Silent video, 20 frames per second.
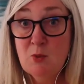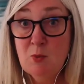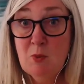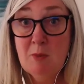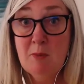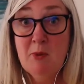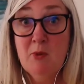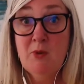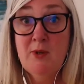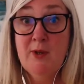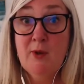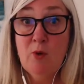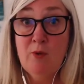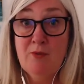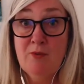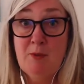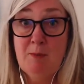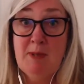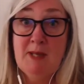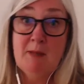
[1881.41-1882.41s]
where we're going to get
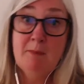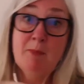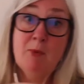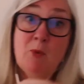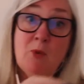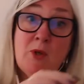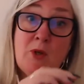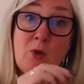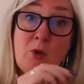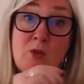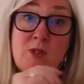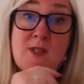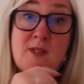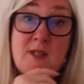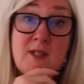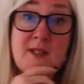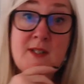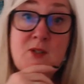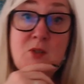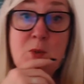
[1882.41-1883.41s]
off the big boat and onto
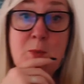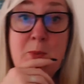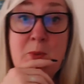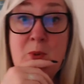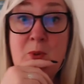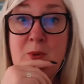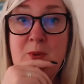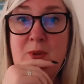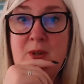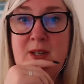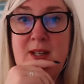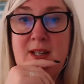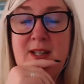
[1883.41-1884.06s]
the little boat.